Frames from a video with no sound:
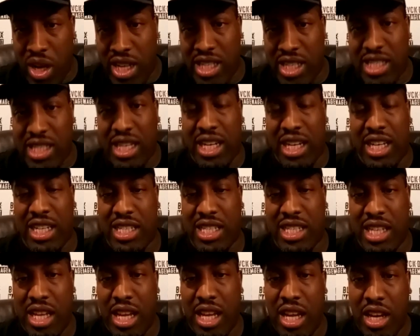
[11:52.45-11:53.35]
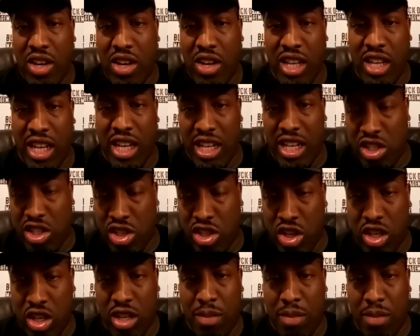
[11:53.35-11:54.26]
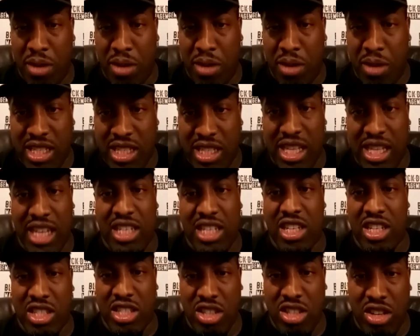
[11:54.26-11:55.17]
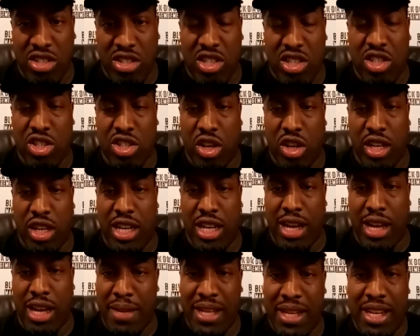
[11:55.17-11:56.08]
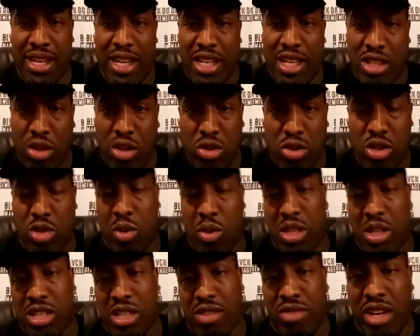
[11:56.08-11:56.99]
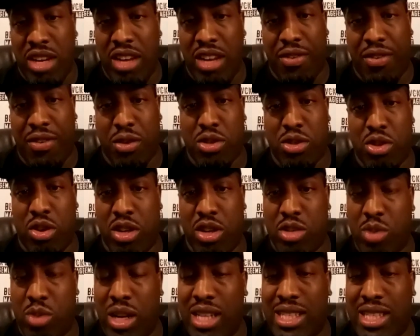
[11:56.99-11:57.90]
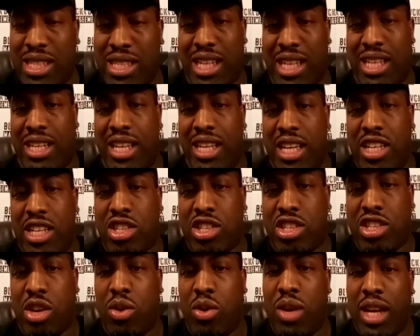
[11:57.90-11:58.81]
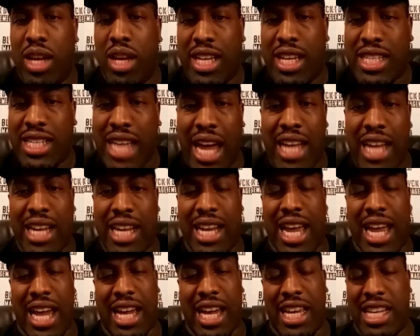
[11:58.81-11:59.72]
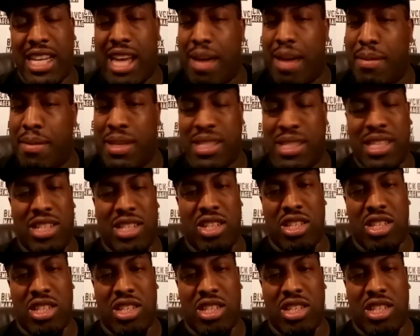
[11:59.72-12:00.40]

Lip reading: is Dillian's going to get his shot? The body snatcher deserves his shot. You know what I mean? Those are the ones I really feel sorry as well as Dillian. So it's kind of like, you know what I mean? It's just